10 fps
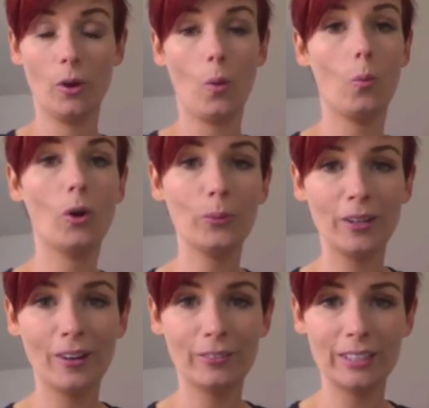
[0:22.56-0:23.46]
what are we
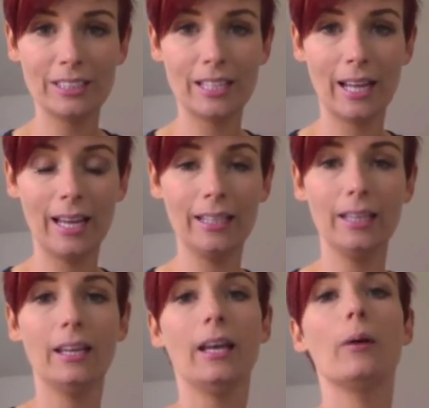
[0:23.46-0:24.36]
covering today?
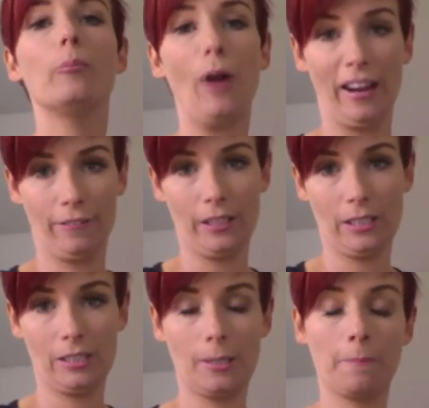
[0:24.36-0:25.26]

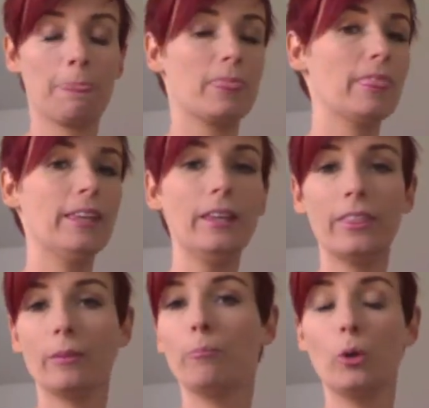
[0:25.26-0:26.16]
Breakfast. The
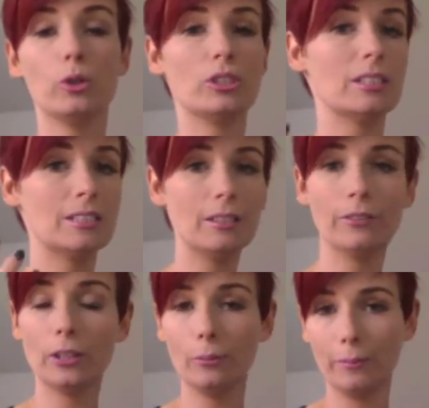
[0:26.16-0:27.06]
most
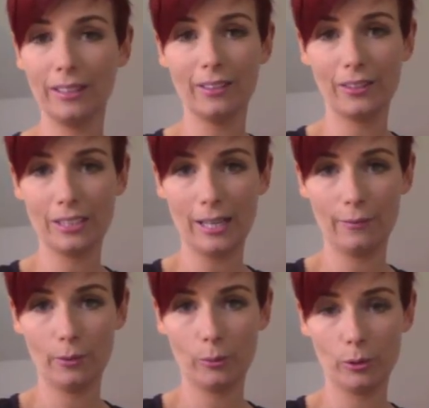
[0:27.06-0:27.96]
difficult meal of the day
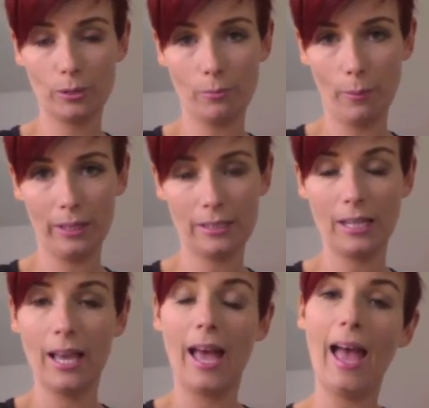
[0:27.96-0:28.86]
for most mummies,
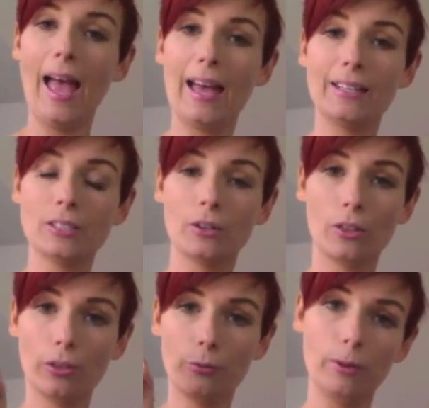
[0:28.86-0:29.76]
and
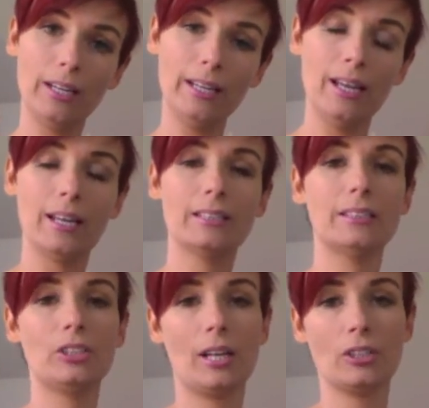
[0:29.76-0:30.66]
3
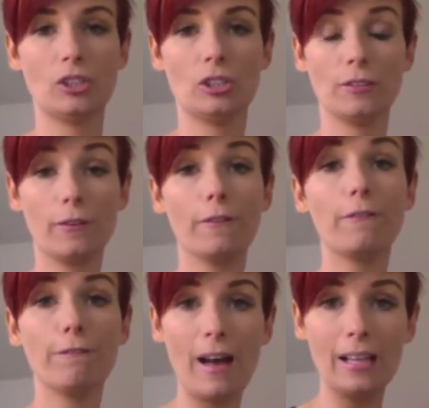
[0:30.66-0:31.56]
suggestions for
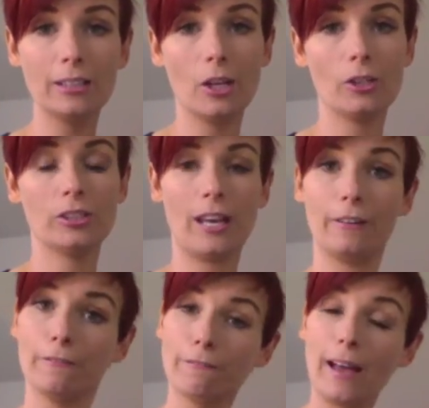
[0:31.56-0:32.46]
fat loss
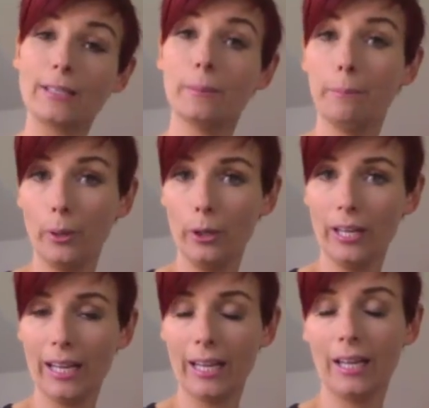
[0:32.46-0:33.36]
and fat
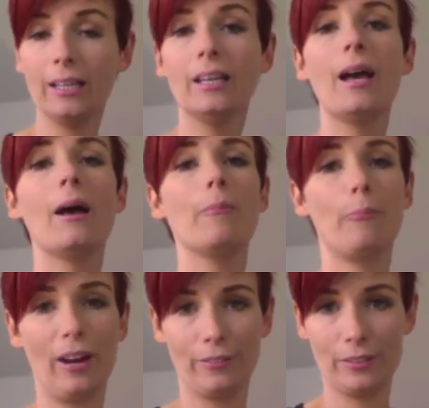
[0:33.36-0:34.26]
burning
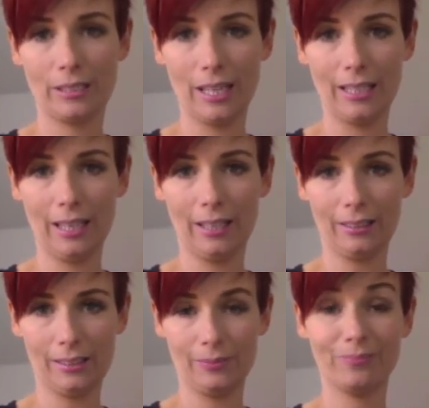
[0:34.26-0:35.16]
breakfast
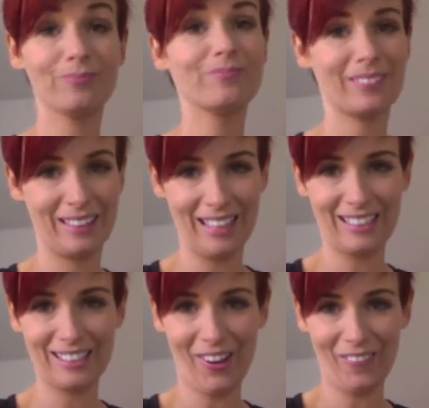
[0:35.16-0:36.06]
ideas.
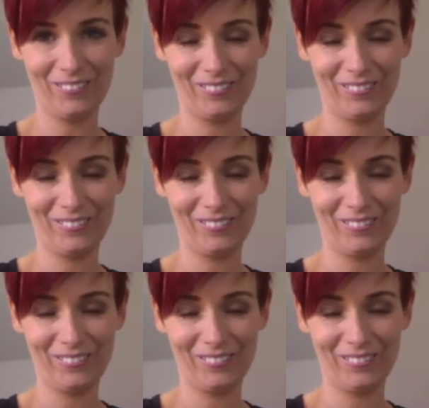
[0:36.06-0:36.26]
Let's go.